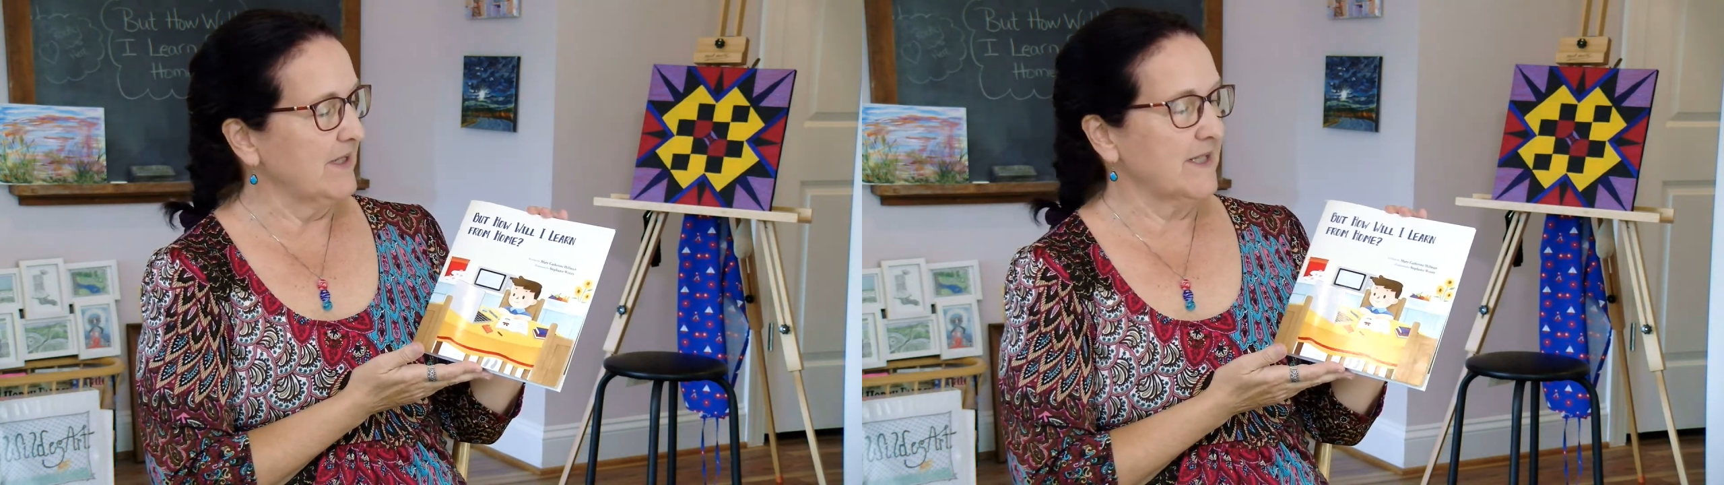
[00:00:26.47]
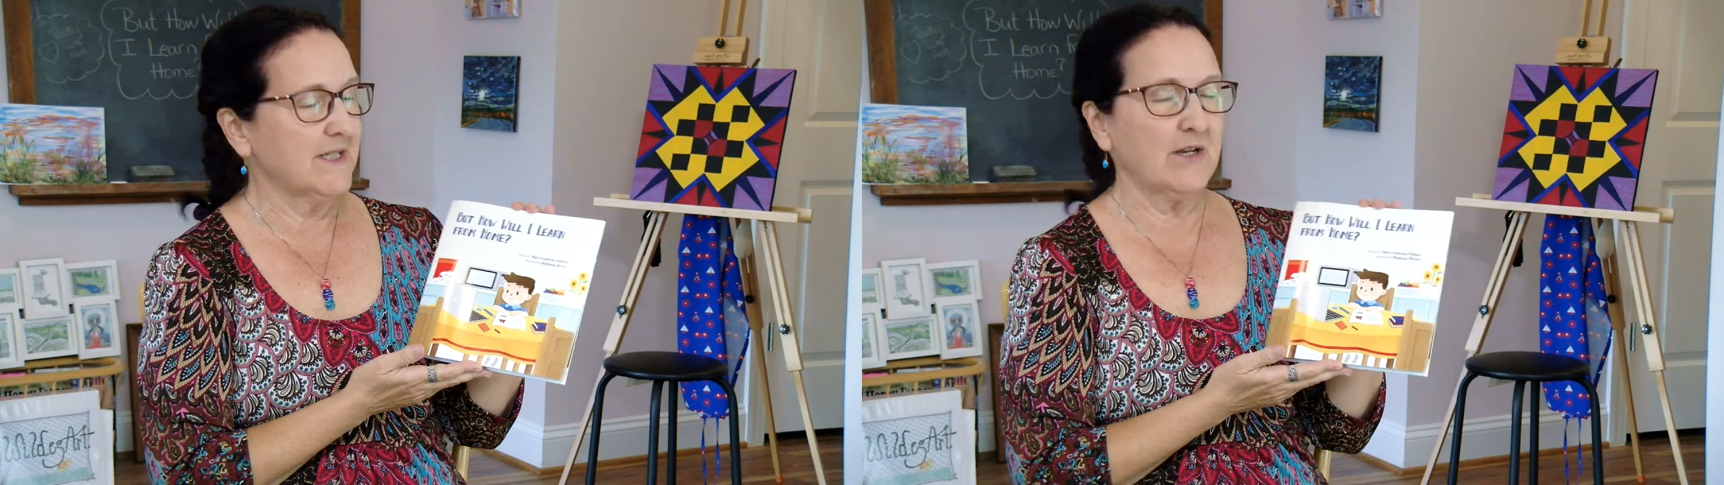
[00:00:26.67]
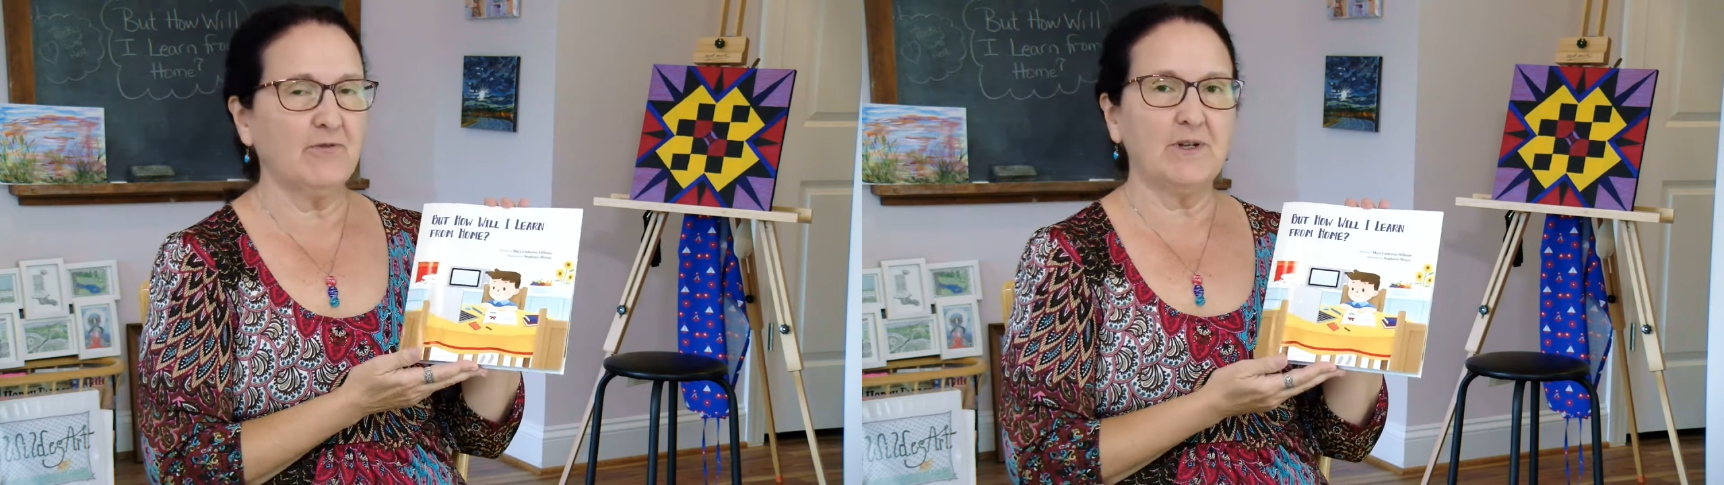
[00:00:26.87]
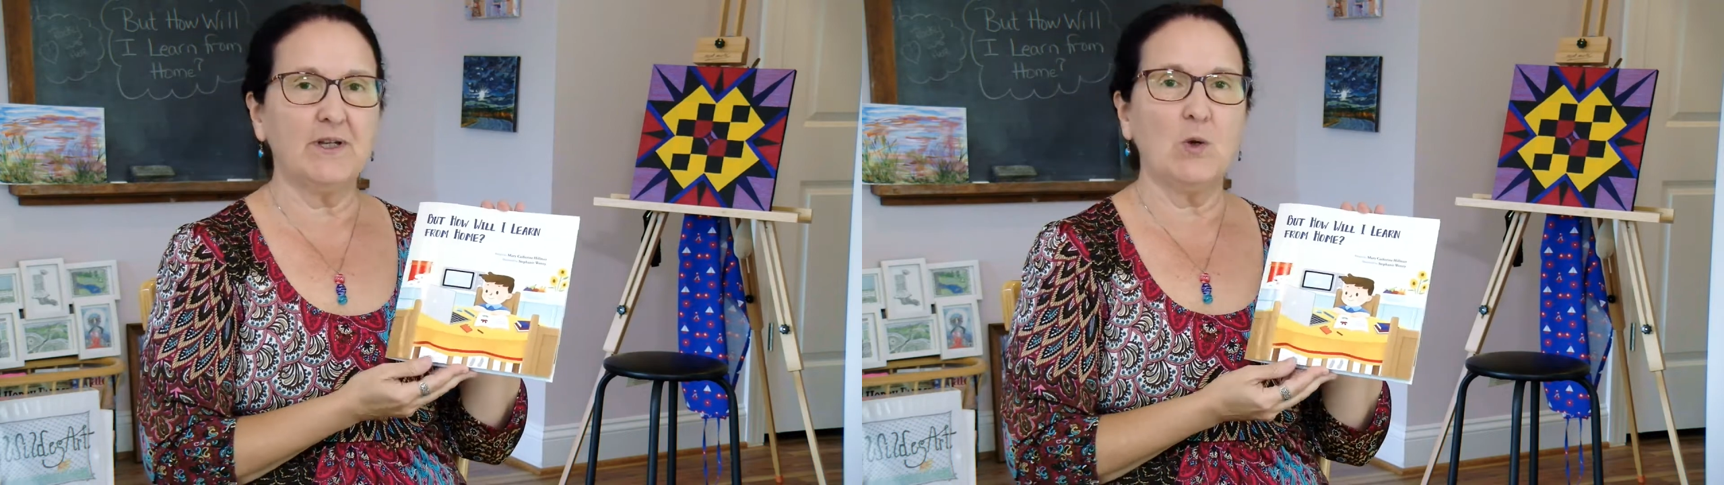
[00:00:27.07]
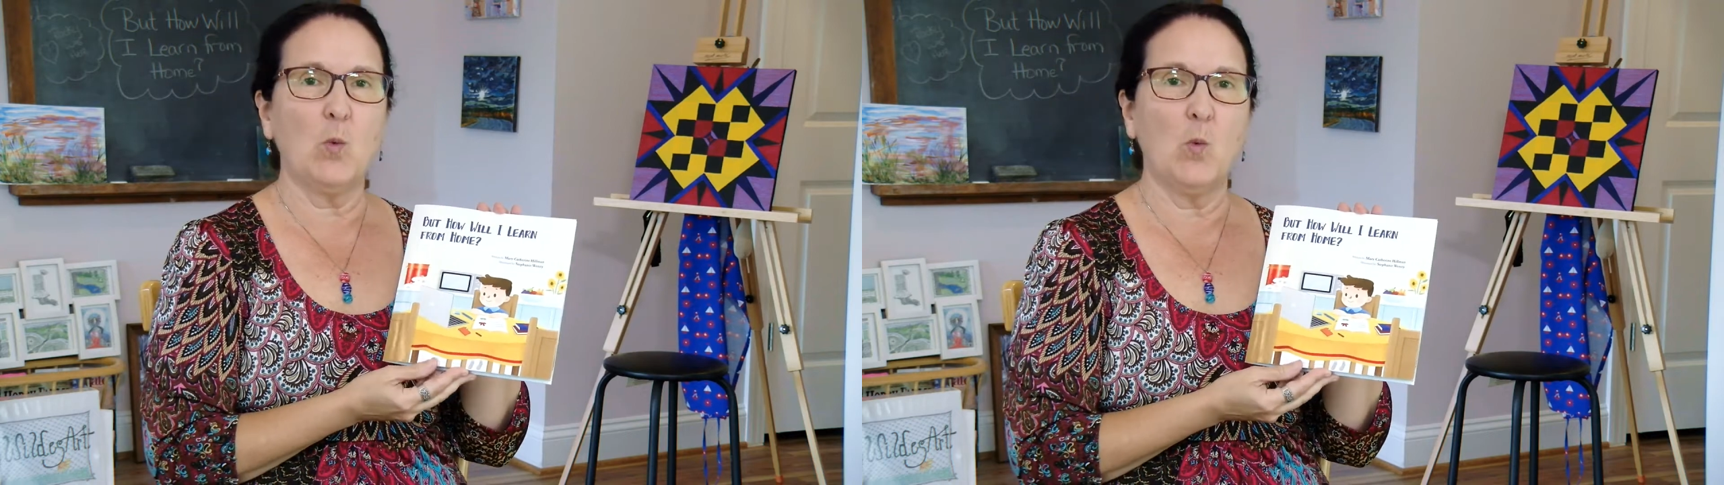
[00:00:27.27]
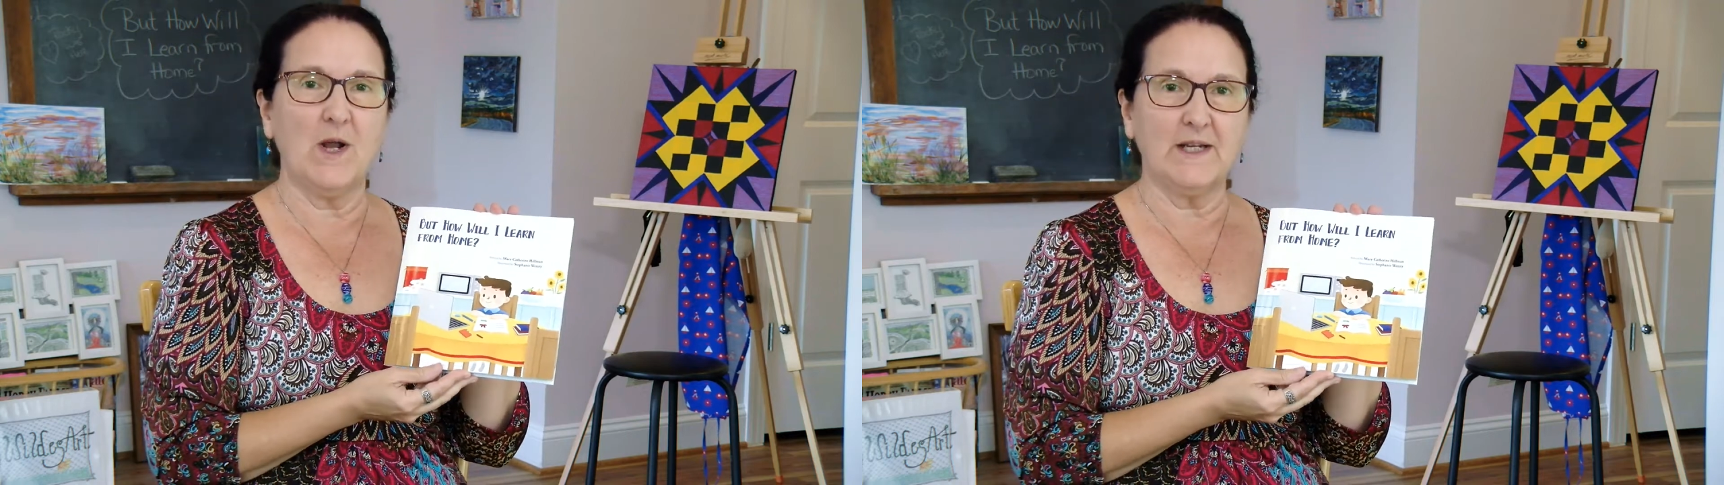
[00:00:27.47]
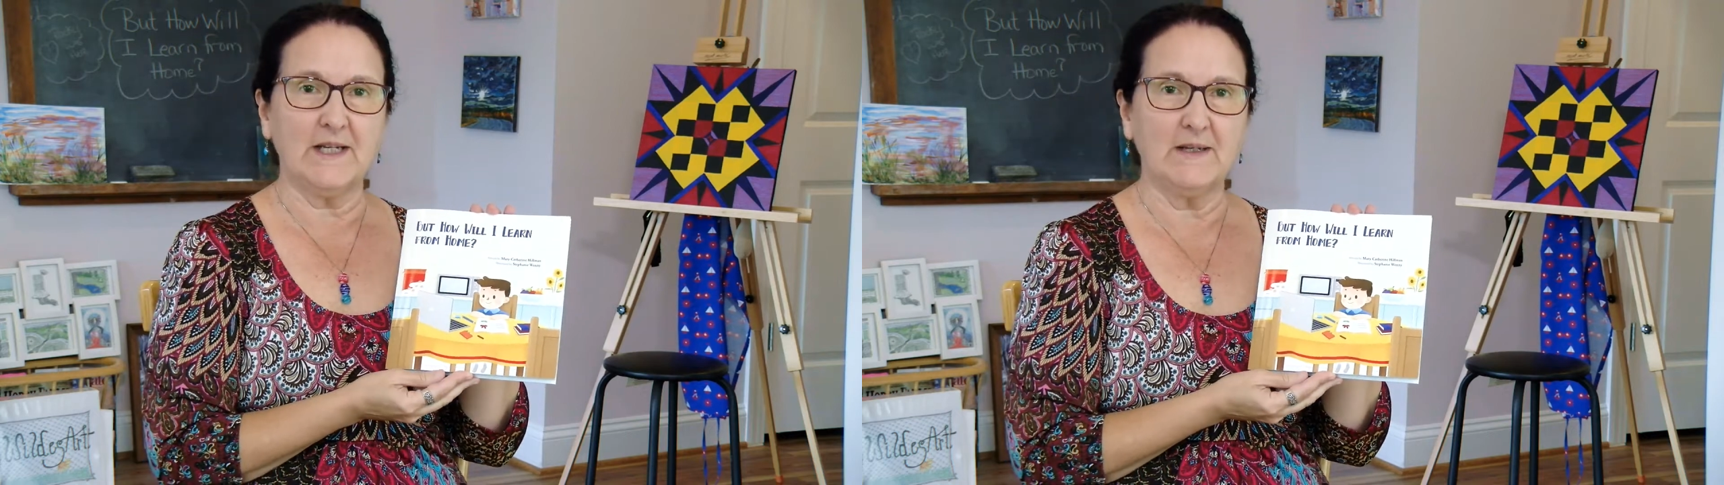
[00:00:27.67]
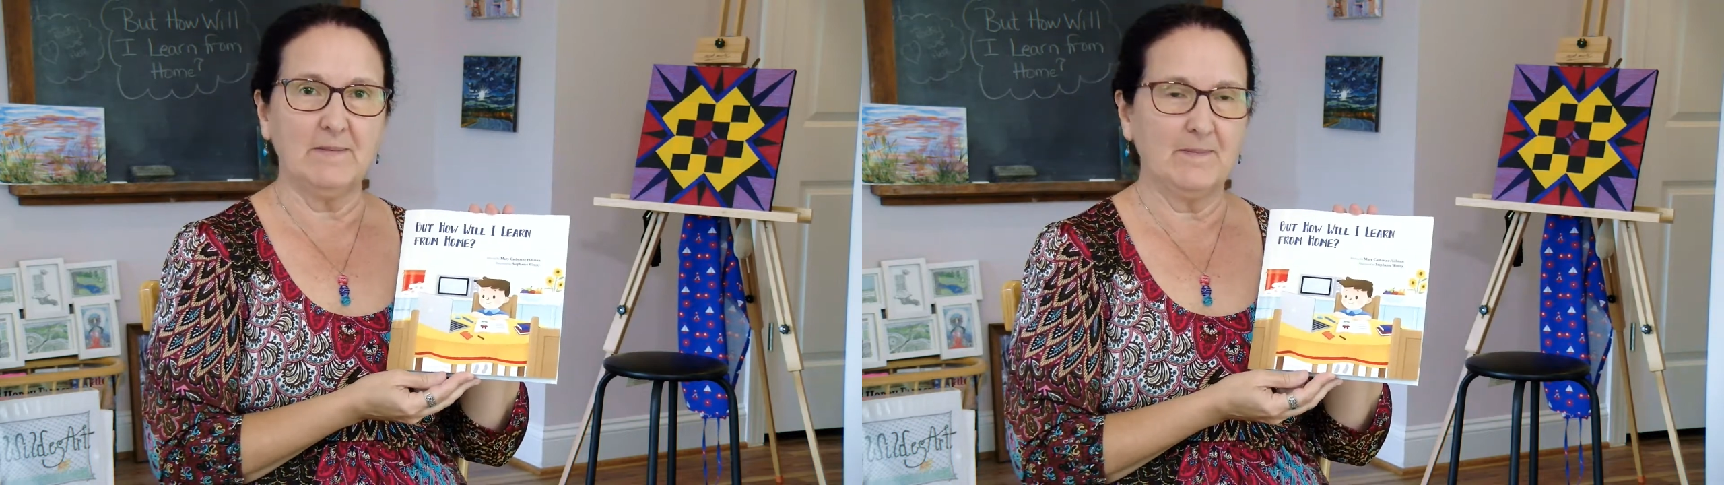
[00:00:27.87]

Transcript: Stephanie Wenny.